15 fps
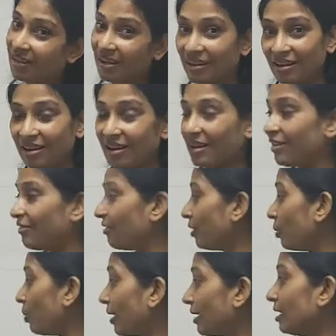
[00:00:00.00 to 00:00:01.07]
Clear,
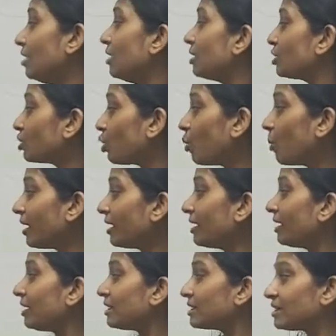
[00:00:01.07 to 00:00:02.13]
everyone? So
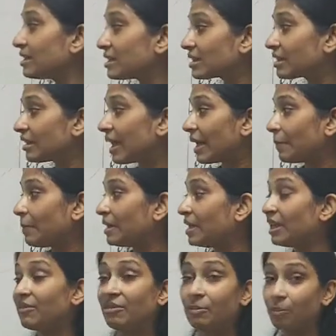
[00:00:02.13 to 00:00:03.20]
when it is describing
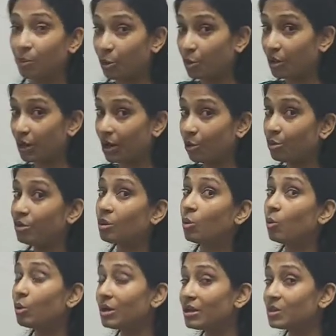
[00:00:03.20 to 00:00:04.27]
even pronoun, the
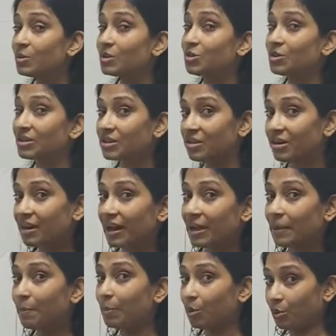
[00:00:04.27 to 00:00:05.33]
words which
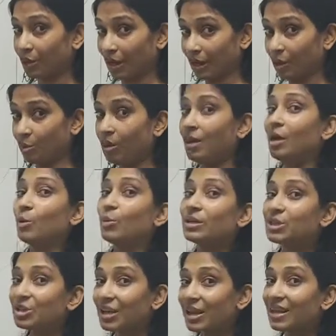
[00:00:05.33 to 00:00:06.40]
describe pronoun,
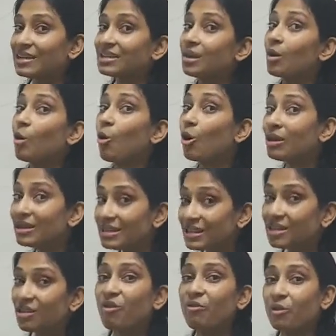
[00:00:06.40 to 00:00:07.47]
which tell us the
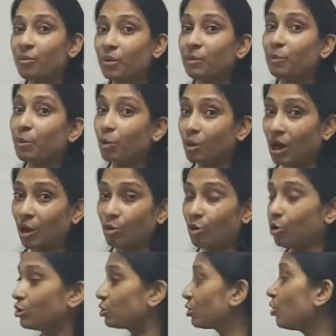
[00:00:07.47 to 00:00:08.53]
quality of a pronoun
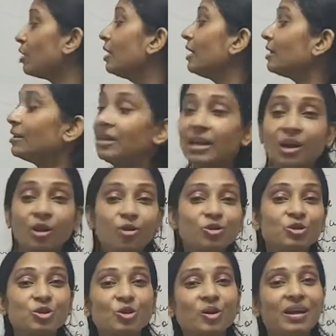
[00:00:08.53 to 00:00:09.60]
also, they are
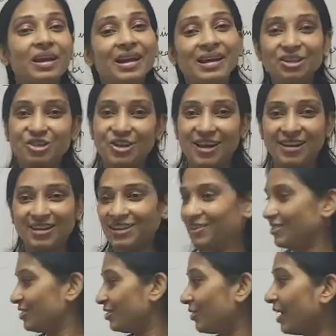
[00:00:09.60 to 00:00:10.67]
also
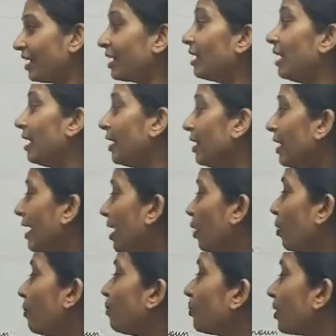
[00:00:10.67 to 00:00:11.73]
adjectives, right?
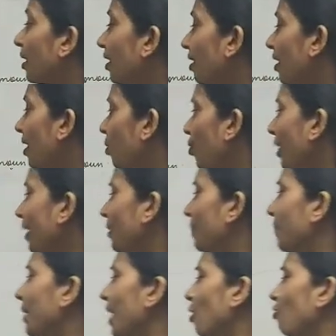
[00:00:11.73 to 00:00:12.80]
Now, a
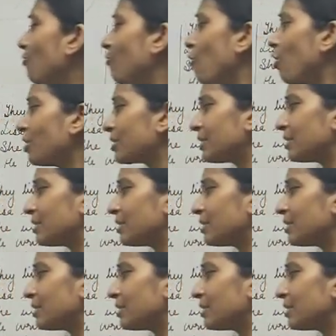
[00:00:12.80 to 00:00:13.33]
quick brown fox